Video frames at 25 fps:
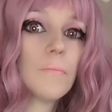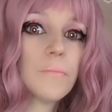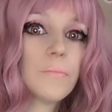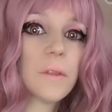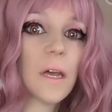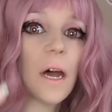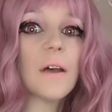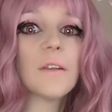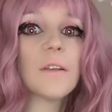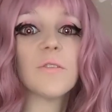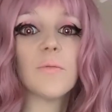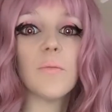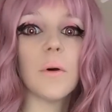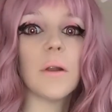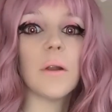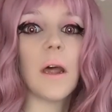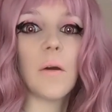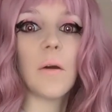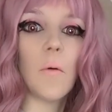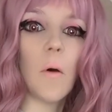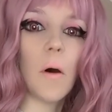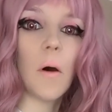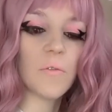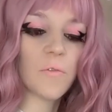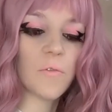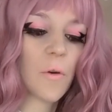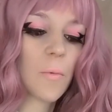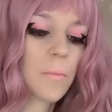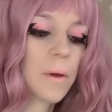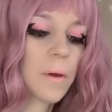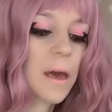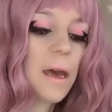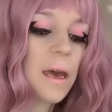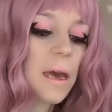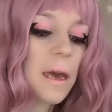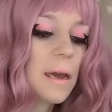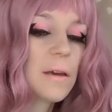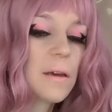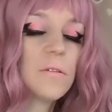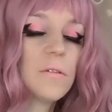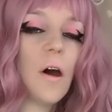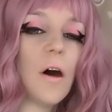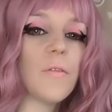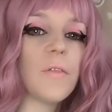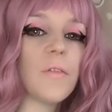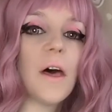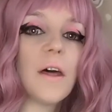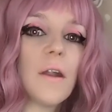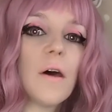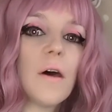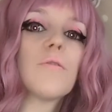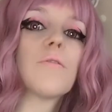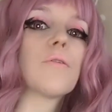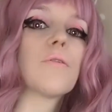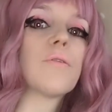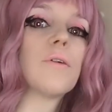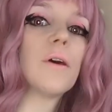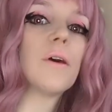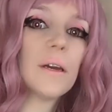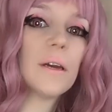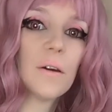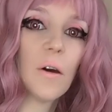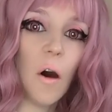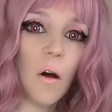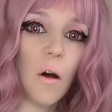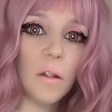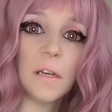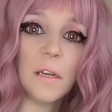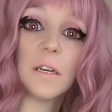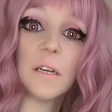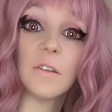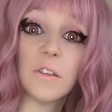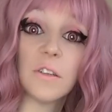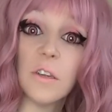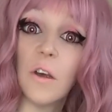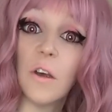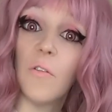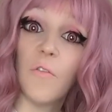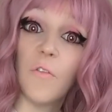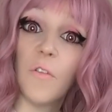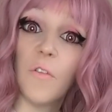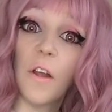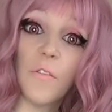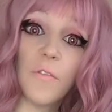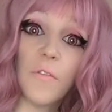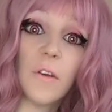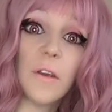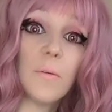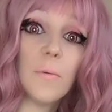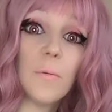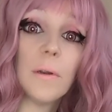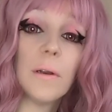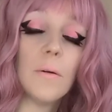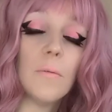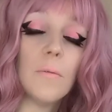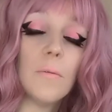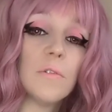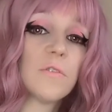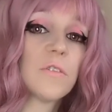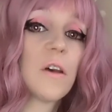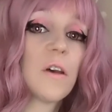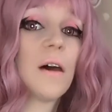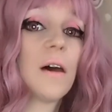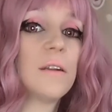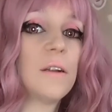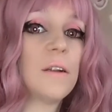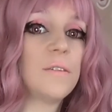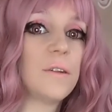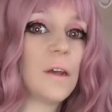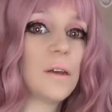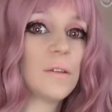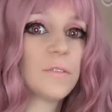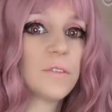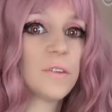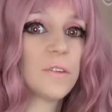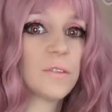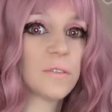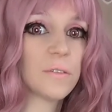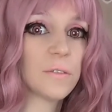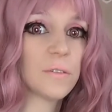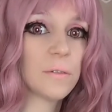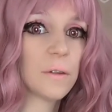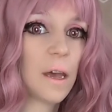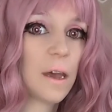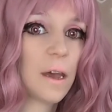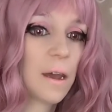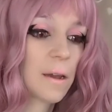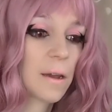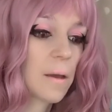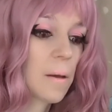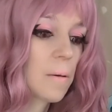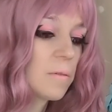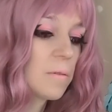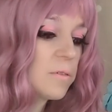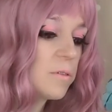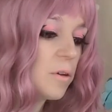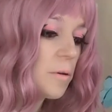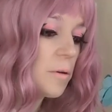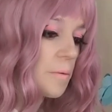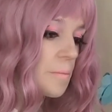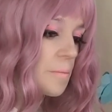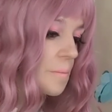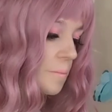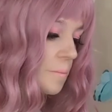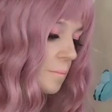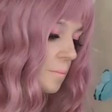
that's what I want from cake. Not that other thing calling itself fluffy when it was kind of dense as heck. So